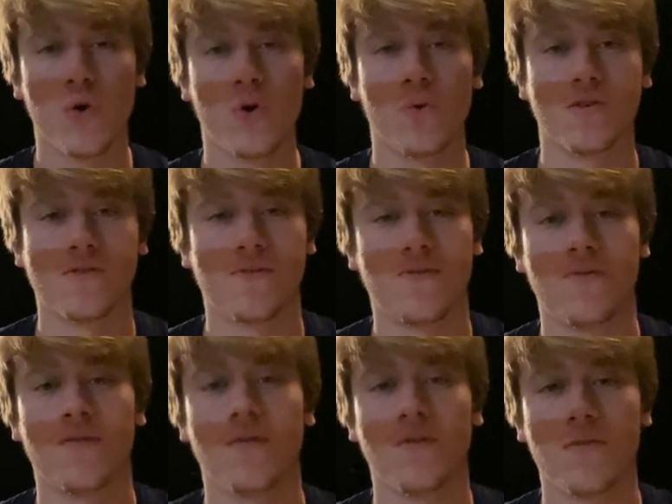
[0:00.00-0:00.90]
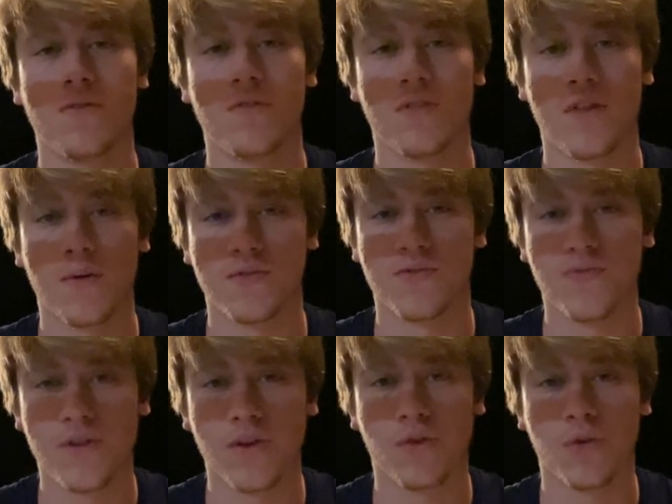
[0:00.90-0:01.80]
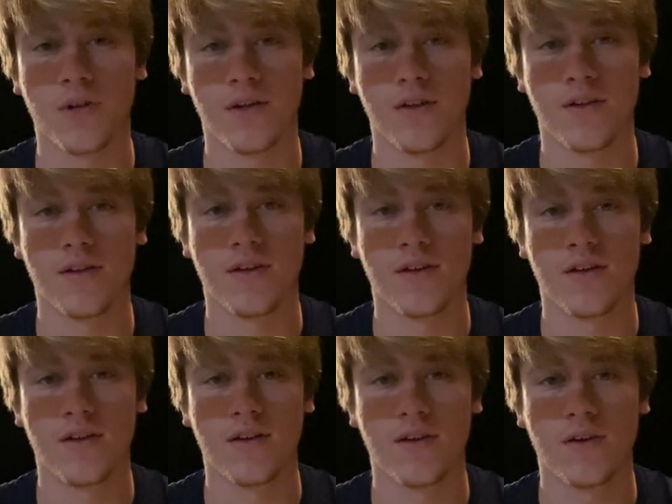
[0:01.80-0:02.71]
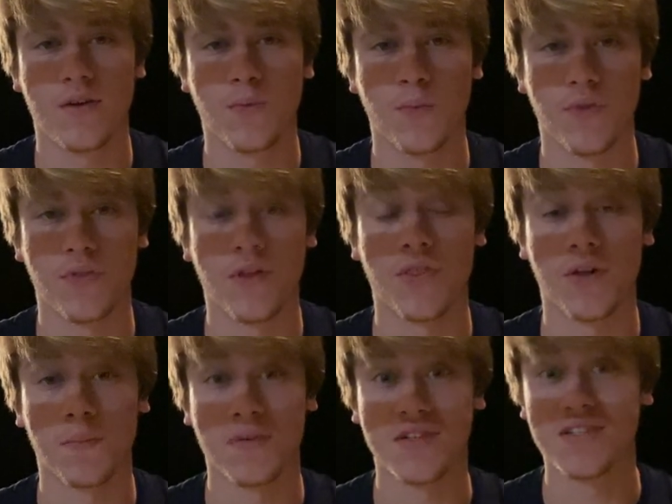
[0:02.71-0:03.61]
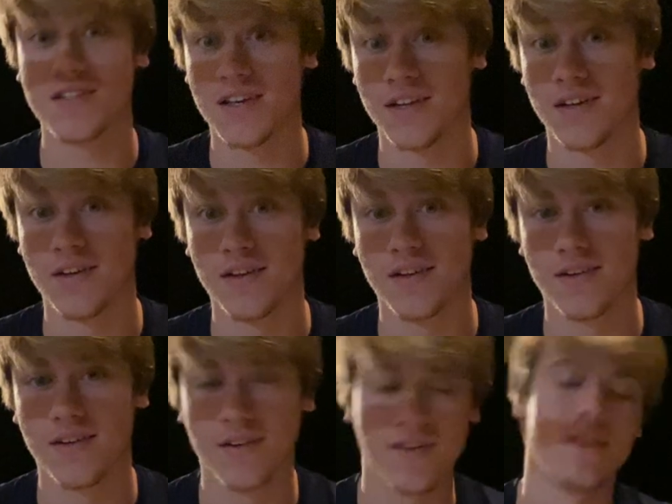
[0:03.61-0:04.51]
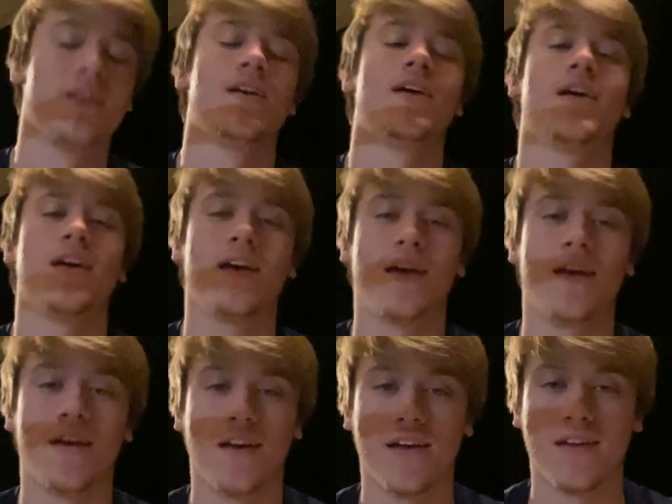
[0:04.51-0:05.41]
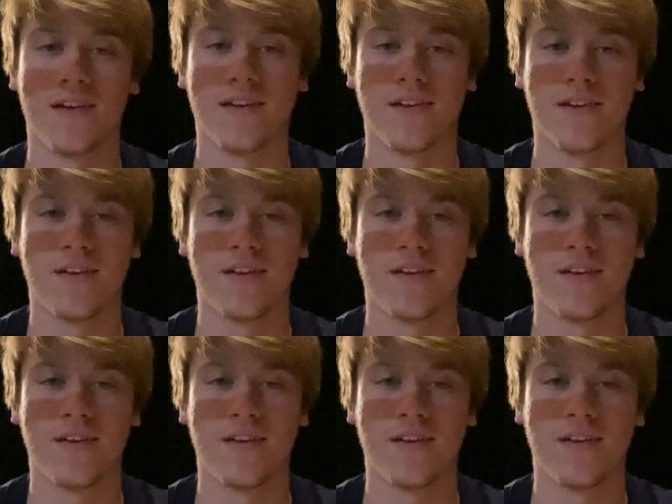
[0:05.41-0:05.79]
that was filled with nothing but sin, and